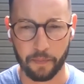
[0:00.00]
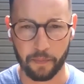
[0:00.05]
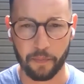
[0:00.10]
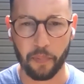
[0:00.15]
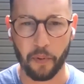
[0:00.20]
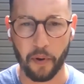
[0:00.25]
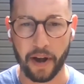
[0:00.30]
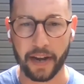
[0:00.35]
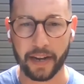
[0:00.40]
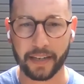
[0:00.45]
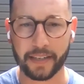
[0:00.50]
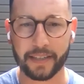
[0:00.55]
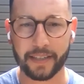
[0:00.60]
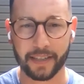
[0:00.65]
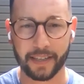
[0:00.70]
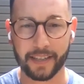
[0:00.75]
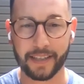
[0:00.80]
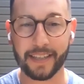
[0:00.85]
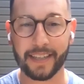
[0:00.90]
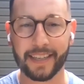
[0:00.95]
bring
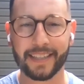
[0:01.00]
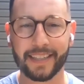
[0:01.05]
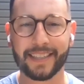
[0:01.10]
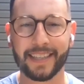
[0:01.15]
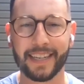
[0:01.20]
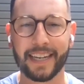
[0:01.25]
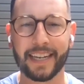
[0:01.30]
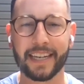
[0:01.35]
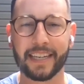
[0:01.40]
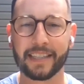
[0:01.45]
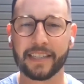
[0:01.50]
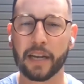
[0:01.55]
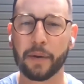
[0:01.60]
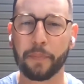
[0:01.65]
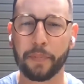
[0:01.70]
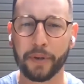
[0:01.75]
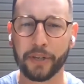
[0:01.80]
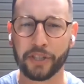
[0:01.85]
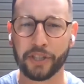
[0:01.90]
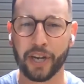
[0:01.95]
to this is a
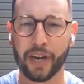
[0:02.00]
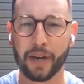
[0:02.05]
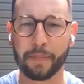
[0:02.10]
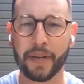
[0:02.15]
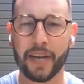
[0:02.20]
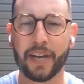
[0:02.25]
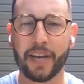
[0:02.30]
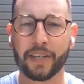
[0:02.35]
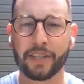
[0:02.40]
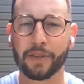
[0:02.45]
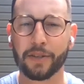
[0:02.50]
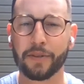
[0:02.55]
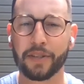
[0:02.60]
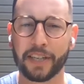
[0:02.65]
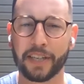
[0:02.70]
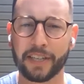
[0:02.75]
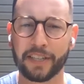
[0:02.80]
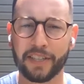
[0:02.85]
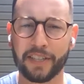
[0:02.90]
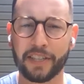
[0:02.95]
push up. So the
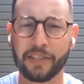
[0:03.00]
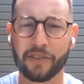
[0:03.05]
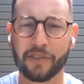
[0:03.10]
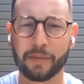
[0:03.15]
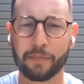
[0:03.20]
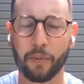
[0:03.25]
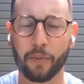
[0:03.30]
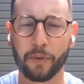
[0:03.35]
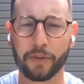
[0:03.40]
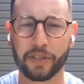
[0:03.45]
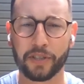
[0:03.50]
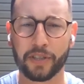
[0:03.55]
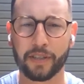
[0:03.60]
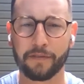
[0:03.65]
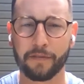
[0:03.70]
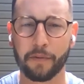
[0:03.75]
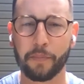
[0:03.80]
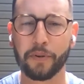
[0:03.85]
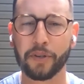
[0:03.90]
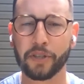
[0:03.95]
concentric portion
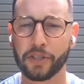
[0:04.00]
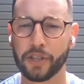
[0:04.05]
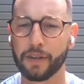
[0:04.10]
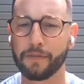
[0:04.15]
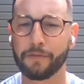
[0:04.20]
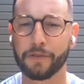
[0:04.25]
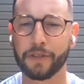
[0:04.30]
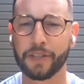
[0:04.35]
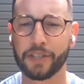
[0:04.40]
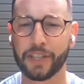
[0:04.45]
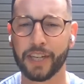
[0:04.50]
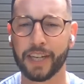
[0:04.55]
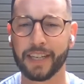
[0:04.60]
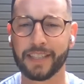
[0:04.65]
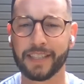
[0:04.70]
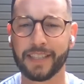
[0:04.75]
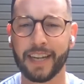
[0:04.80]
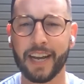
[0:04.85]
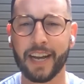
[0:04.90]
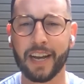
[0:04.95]
of a push up for the
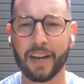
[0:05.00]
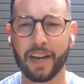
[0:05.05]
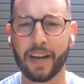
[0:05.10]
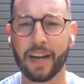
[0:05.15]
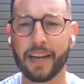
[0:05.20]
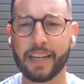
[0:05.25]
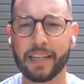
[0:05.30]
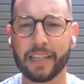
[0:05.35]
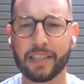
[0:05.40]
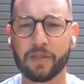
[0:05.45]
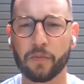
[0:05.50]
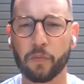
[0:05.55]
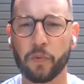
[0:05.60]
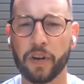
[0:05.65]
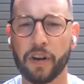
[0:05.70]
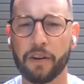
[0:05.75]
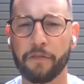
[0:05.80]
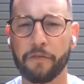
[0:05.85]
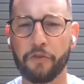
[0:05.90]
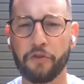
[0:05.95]
chest is
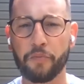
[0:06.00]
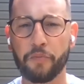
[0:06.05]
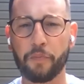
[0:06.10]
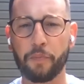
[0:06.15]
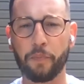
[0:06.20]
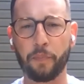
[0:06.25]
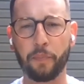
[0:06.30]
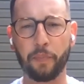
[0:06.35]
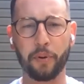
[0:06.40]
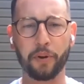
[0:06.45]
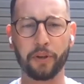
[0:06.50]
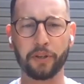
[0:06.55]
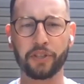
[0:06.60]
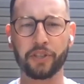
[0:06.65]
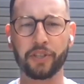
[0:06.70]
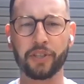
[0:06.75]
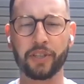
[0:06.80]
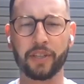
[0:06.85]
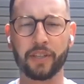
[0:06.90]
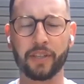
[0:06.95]
whenever you
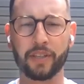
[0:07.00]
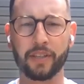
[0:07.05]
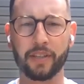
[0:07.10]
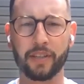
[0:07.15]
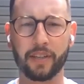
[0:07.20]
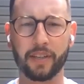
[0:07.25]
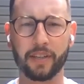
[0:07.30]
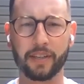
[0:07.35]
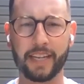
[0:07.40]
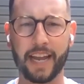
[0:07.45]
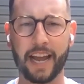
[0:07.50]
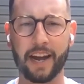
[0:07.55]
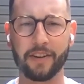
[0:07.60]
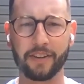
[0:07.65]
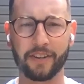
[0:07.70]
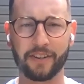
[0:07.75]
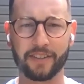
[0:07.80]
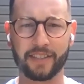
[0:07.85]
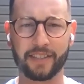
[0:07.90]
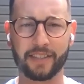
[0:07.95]
push down
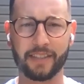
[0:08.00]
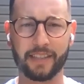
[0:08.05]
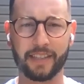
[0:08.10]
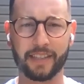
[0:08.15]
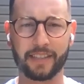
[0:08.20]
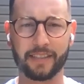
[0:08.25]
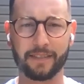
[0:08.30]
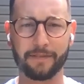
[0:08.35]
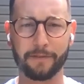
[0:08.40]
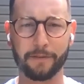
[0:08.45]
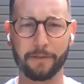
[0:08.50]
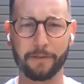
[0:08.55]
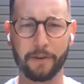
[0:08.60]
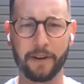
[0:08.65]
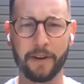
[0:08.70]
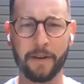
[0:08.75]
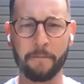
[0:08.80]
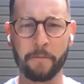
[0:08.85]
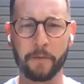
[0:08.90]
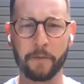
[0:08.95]
against the floor,
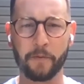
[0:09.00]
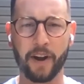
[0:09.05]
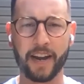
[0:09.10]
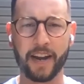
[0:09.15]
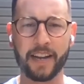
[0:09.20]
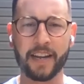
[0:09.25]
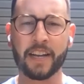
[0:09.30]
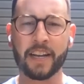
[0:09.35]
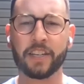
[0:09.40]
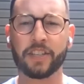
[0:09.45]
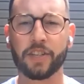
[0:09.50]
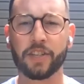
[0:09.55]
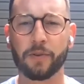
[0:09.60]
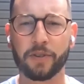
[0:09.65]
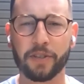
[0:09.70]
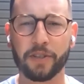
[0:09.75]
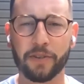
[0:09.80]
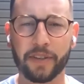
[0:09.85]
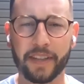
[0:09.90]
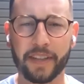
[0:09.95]
right? So
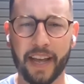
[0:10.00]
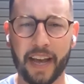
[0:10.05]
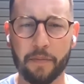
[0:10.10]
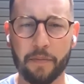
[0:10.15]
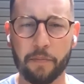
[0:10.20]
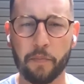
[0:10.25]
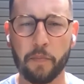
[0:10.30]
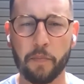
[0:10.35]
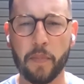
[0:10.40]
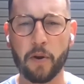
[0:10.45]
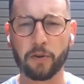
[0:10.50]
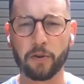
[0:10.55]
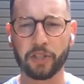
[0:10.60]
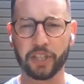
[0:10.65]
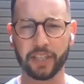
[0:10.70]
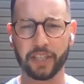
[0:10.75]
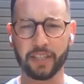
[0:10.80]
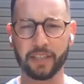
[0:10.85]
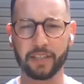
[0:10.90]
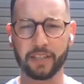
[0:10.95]
during that
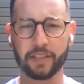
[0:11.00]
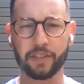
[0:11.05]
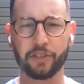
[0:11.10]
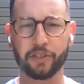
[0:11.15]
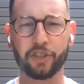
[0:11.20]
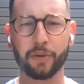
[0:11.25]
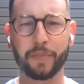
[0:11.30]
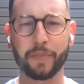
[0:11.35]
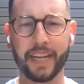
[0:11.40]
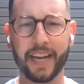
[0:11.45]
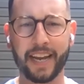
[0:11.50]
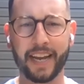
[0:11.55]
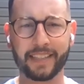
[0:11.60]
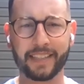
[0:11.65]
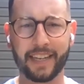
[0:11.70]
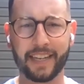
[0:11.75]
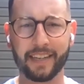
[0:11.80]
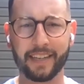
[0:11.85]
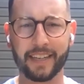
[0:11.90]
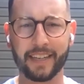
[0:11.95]
motion, you should be
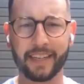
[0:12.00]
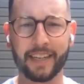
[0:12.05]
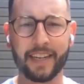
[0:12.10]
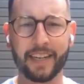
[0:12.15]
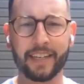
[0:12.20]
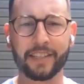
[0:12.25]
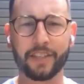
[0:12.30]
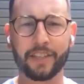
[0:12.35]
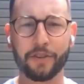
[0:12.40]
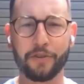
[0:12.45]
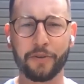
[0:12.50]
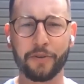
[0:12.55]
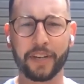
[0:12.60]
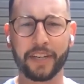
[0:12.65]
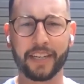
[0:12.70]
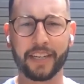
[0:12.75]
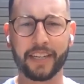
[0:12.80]
exhaling. So you can